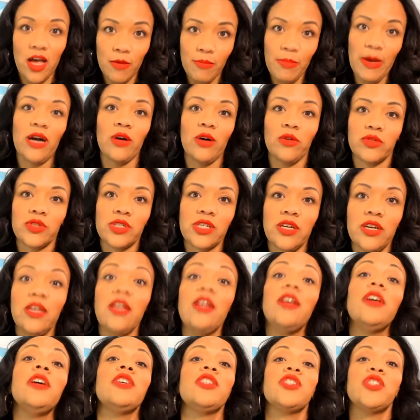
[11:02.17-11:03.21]
about.
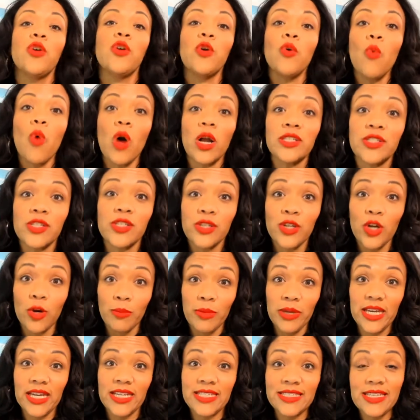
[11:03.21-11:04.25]
So it wants to know
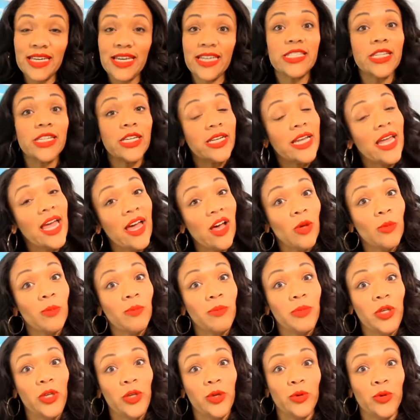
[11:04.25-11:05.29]
because it's going to
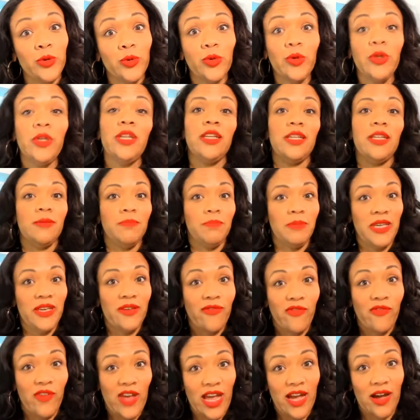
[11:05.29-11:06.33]
help you be
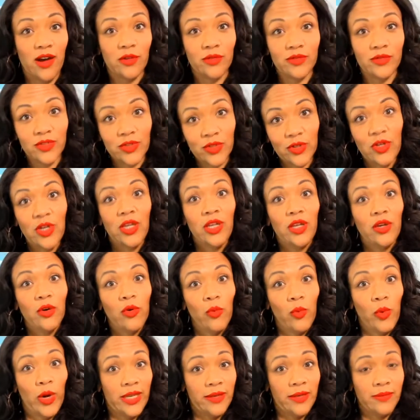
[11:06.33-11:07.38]
found
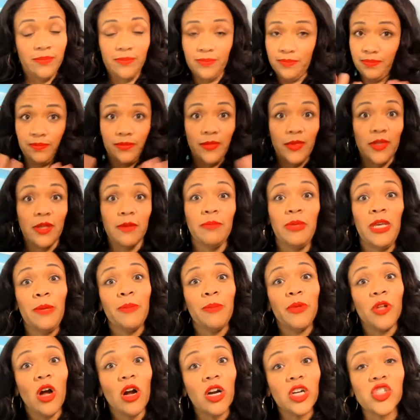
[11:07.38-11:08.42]
when
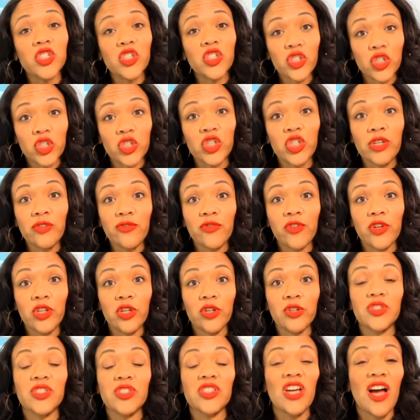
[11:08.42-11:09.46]
people are searching for
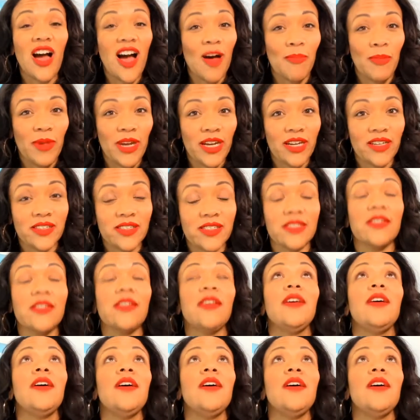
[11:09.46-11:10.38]
those topics.